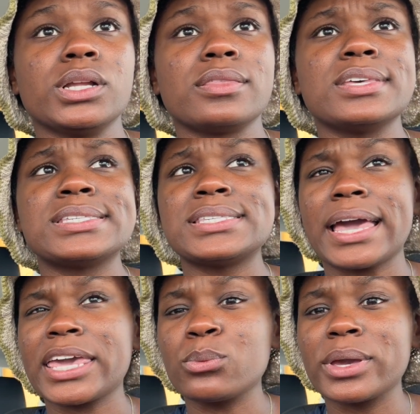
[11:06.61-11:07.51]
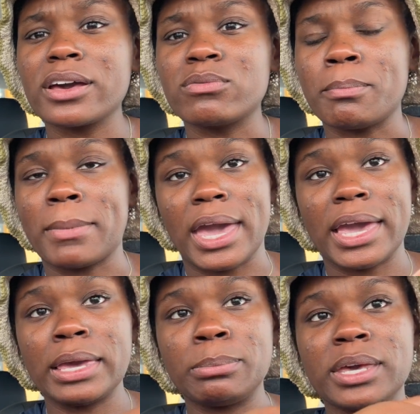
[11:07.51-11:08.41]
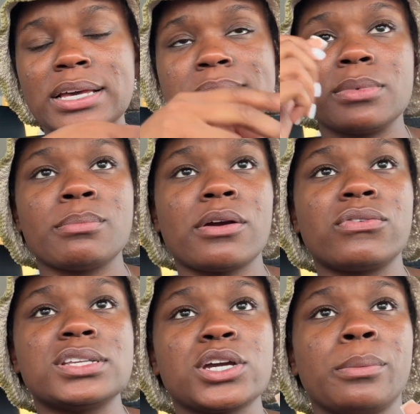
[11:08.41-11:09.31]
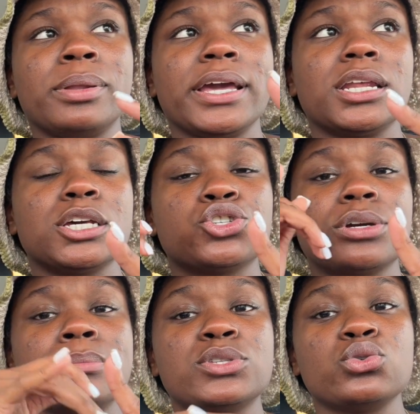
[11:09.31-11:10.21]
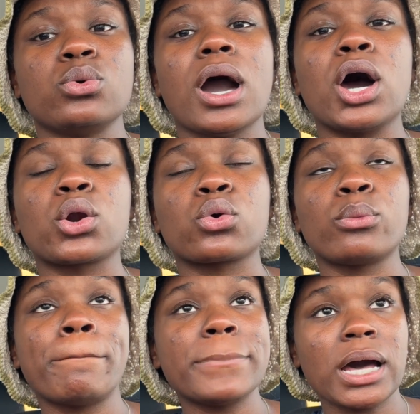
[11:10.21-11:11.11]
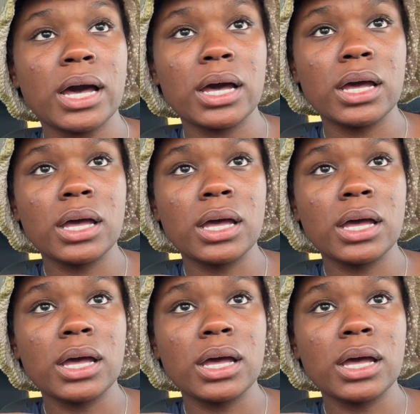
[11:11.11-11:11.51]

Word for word: the second week of May because me and my friends are planning a trip to Aruba